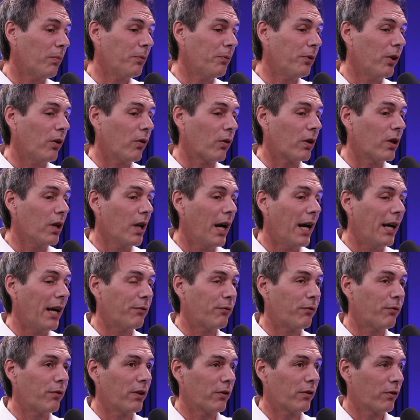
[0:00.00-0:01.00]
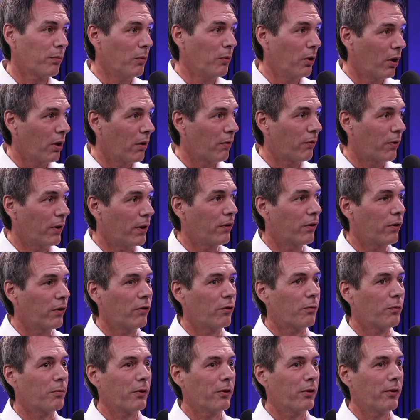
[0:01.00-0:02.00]
Talk, you had Frans Muller, for
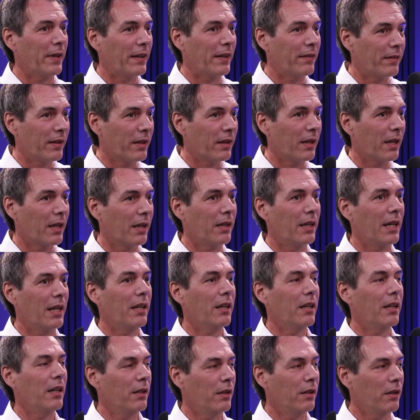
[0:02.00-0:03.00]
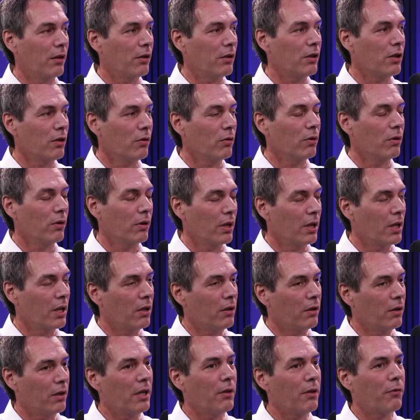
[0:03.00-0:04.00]
instance, presenting, and then
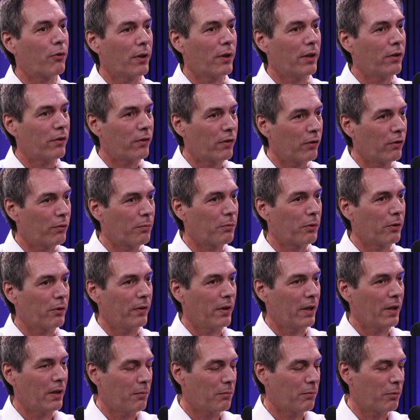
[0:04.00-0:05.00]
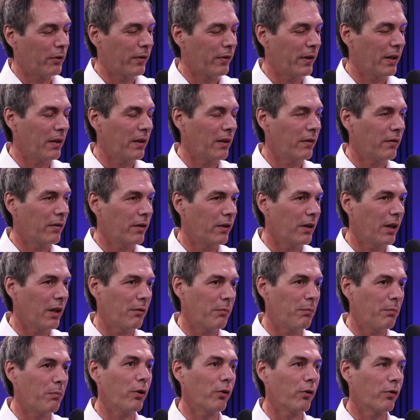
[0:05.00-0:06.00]
he for instance presented
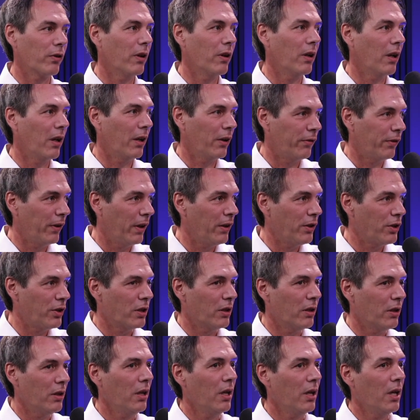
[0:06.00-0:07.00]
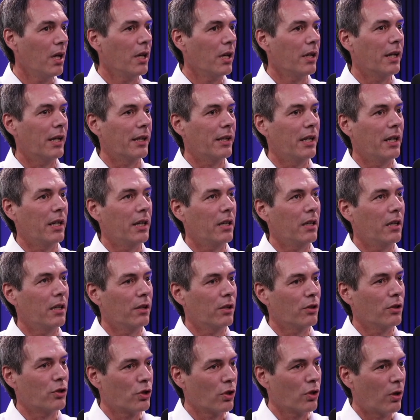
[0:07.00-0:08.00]
that personalization that
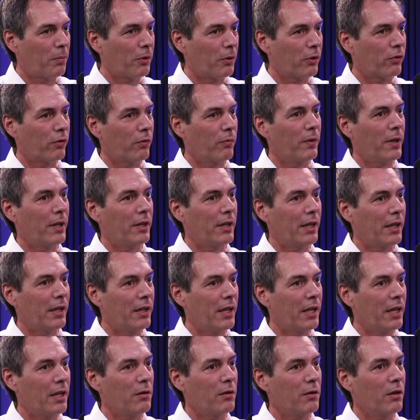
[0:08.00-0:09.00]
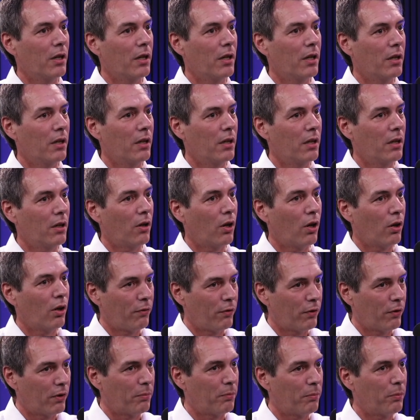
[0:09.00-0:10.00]
the shoppers that they
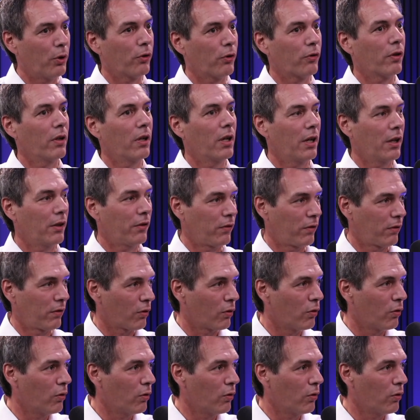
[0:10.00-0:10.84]
offer personalized